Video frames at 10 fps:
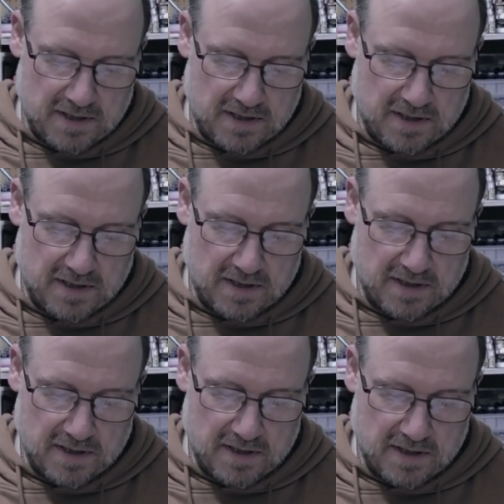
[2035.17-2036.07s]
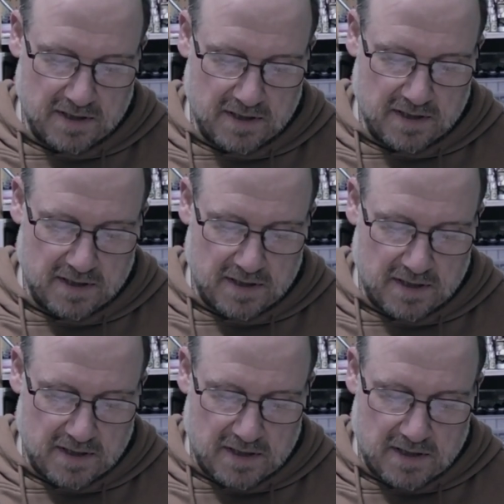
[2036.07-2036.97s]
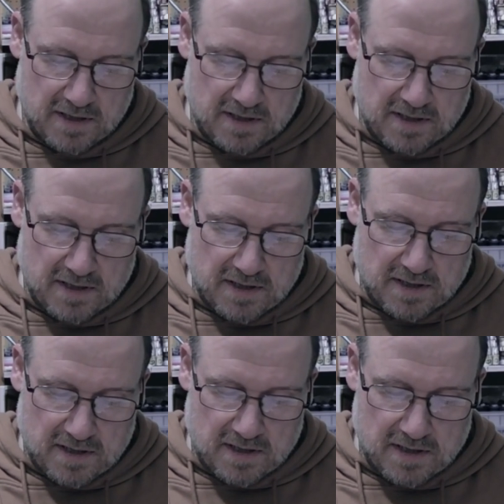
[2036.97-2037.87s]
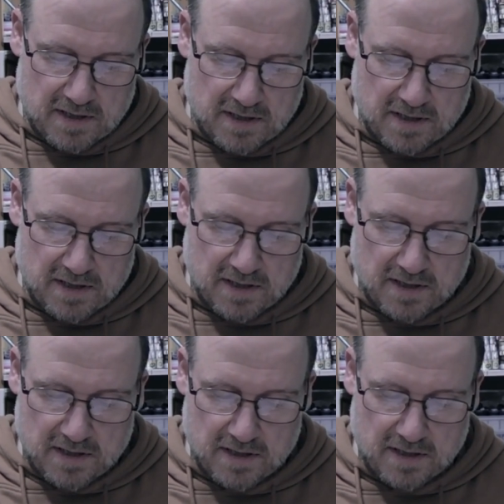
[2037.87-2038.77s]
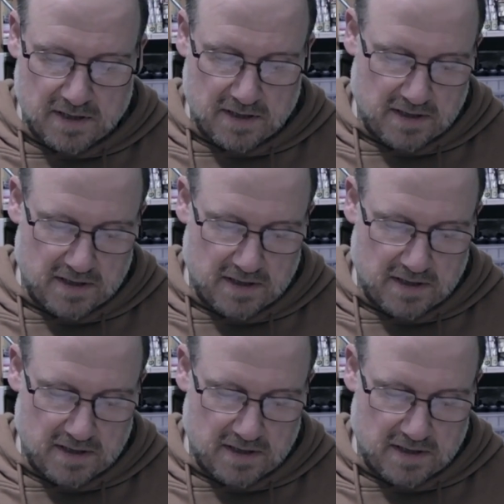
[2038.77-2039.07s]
Nothing is said.